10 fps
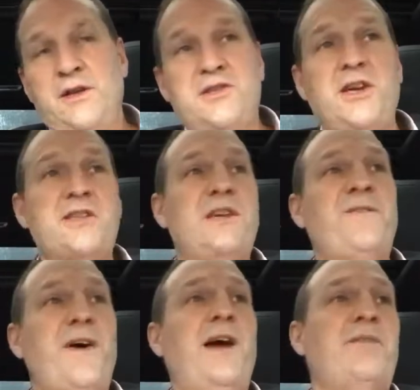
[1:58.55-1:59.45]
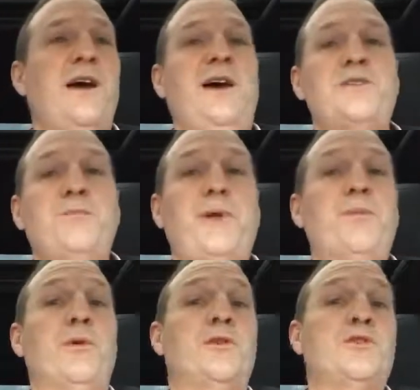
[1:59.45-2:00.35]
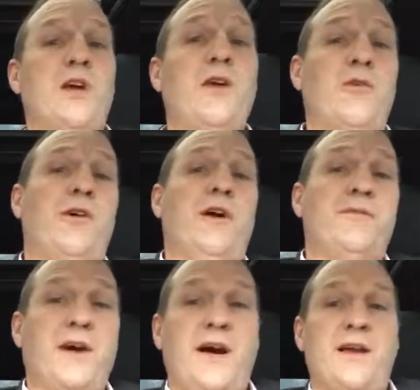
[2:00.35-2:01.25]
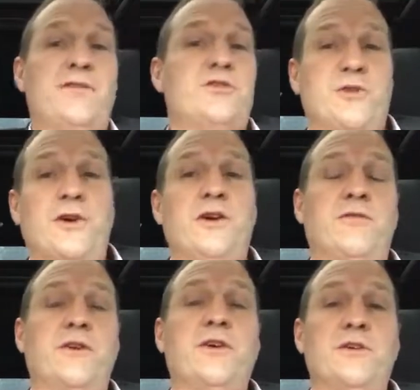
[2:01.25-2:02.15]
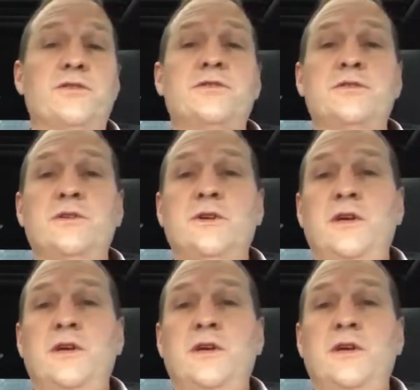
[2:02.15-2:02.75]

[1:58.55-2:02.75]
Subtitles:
65,000 people in general have died of a drug overdose.